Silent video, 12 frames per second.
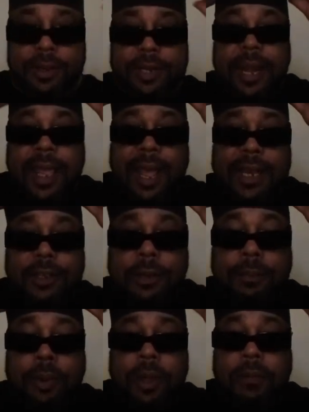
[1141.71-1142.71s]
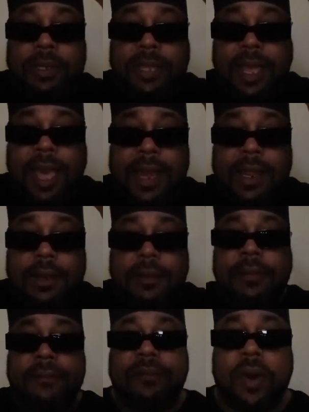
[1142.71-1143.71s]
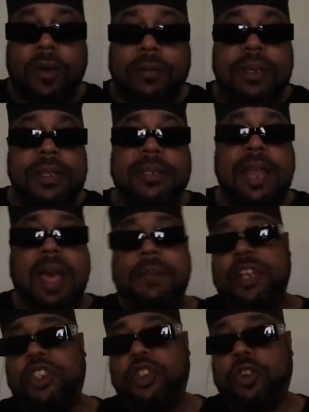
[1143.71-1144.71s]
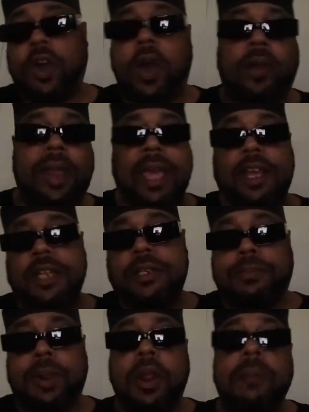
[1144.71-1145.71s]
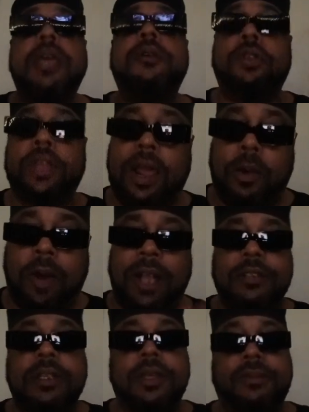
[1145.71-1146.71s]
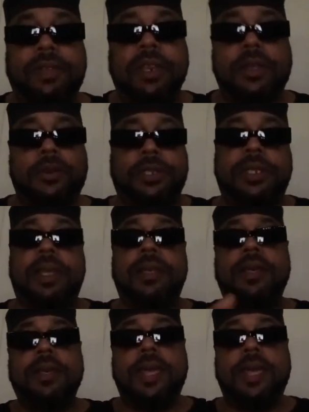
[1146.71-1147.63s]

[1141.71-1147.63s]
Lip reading: And then I got to the point, once I got involved in Islam, I shook all that, cut the perm. You got to watch the other video to see.